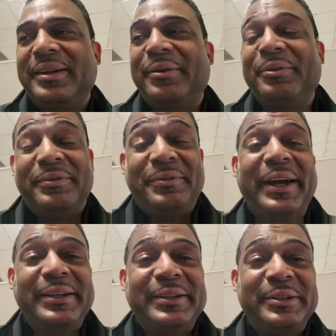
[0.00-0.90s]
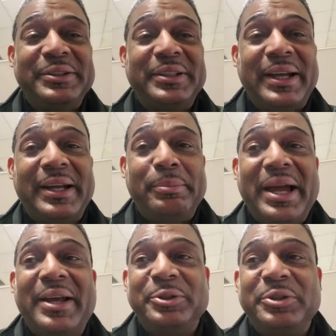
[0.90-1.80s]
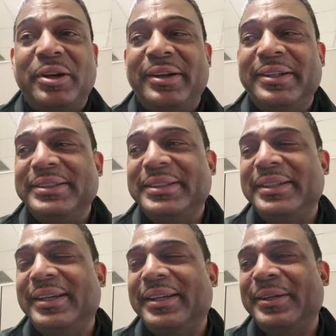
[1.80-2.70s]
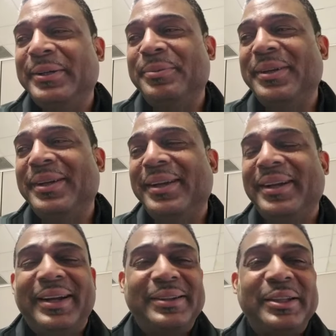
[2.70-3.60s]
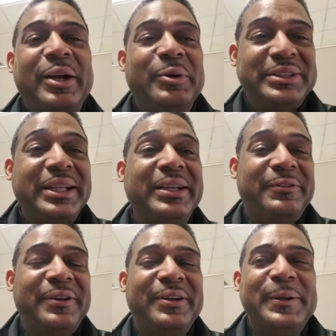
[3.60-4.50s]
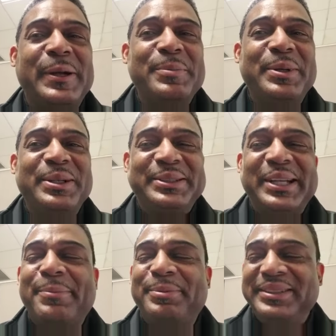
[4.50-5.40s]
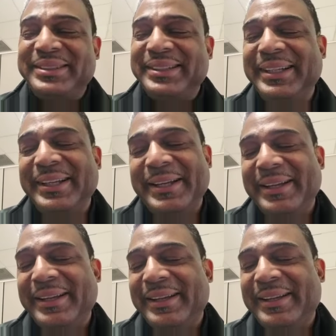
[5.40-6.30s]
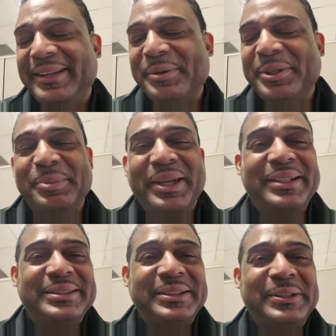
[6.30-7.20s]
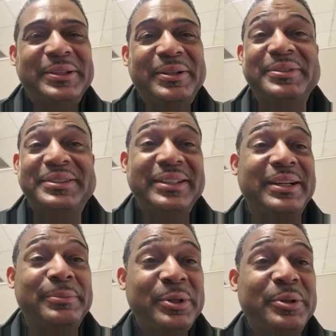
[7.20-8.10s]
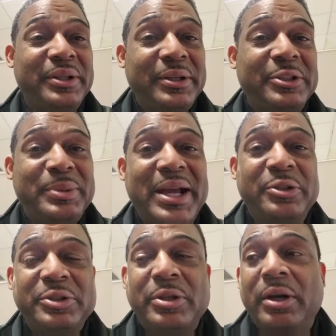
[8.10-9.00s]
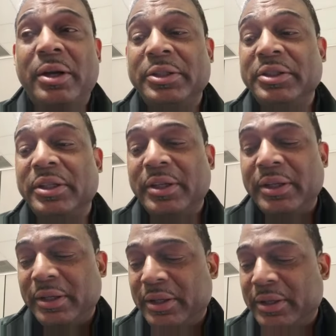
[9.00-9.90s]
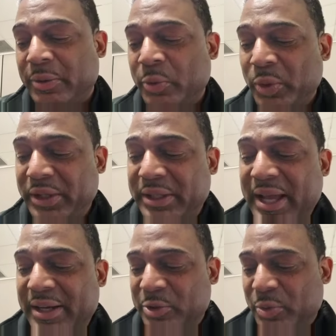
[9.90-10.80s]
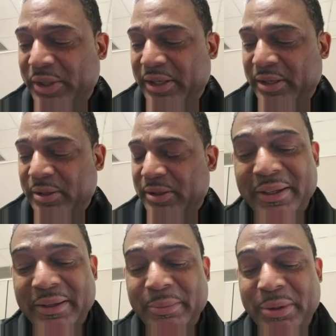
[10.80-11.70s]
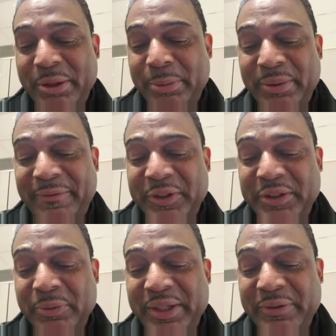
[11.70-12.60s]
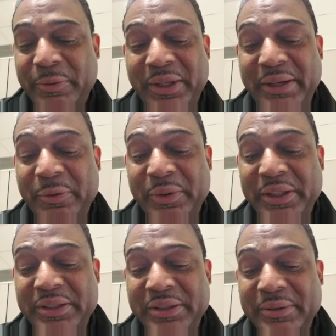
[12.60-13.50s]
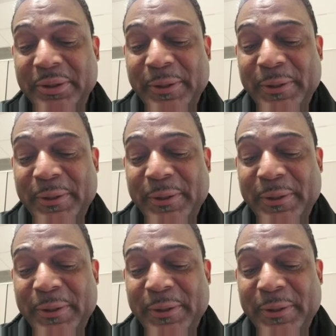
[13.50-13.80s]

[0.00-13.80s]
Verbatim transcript: of the fight, there's a lot of battle scars. Um, I thought I was safe coming into chaplaincy, coming into medicine, and all of a sudden, I'm learning there's battle scars with that as well. Boy, but for some whatever reason,